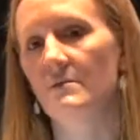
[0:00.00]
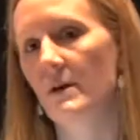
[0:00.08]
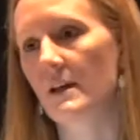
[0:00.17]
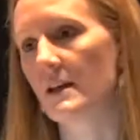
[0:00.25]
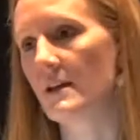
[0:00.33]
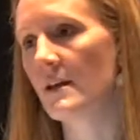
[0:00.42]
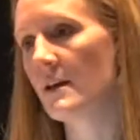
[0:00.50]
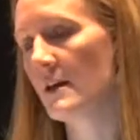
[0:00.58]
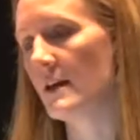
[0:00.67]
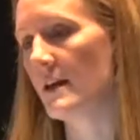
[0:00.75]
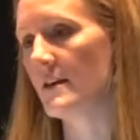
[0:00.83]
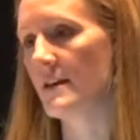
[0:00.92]
but
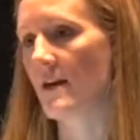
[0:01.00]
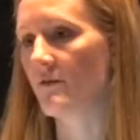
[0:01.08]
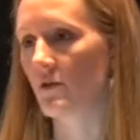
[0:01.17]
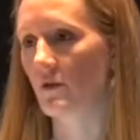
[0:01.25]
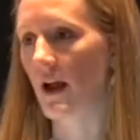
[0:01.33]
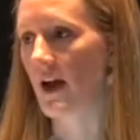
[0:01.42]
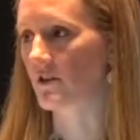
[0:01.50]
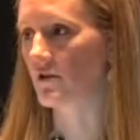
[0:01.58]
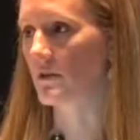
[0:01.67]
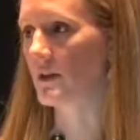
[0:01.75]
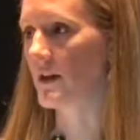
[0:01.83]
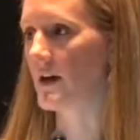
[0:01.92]
it never
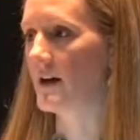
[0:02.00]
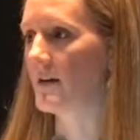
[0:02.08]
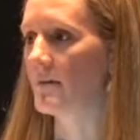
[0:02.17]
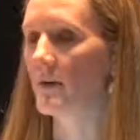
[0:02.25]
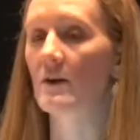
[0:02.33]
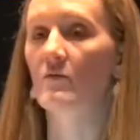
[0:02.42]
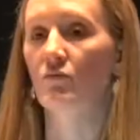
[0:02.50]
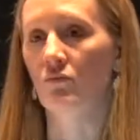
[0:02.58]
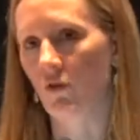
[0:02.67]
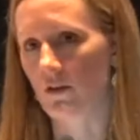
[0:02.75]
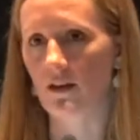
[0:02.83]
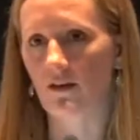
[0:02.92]
actually it
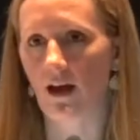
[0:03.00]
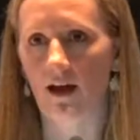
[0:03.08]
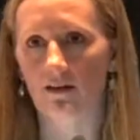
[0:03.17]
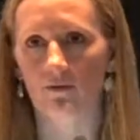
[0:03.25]
looked at that.